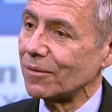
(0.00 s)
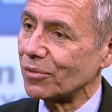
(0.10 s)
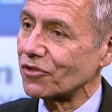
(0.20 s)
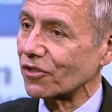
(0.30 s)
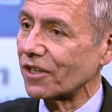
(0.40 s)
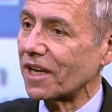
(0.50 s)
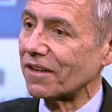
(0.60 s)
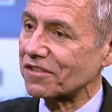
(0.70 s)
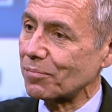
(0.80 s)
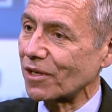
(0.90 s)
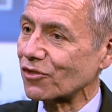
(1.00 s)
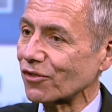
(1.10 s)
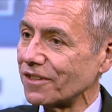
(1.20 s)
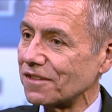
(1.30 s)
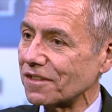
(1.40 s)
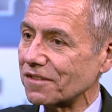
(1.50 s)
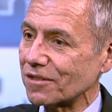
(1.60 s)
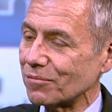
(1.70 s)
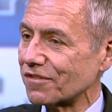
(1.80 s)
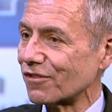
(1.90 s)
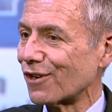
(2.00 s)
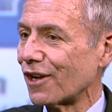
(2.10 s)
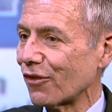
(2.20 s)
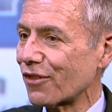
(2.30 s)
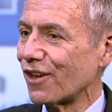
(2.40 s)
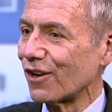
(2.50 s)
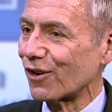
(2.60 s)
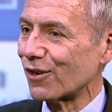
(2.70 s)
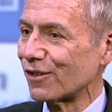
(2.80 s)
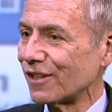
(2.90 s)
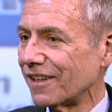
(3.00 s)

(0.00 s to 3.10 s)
but you're going to have specialty systems for healthcare,